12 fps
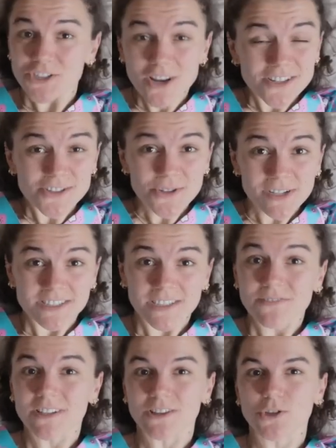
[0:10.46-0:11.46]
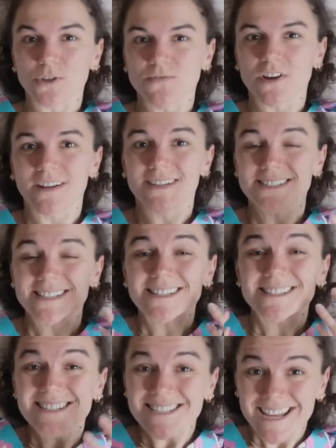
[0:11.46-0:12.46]
just doing something that you've done since
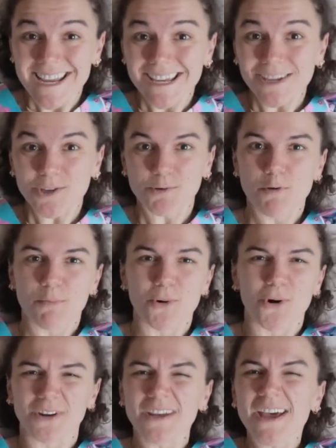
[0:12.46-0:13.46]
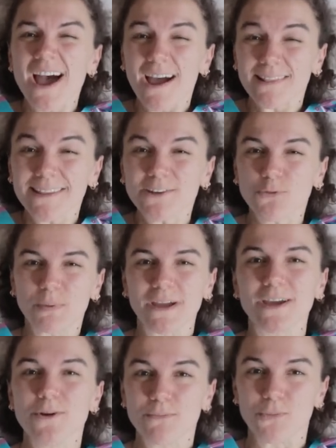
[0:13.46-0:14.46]
the day you were born a little bit
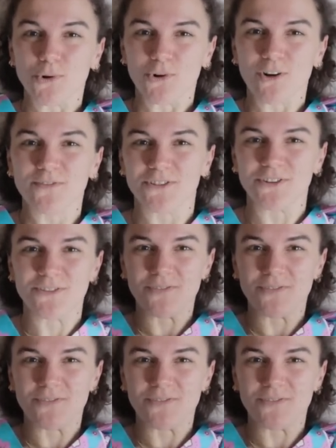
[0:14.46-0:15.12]
more often?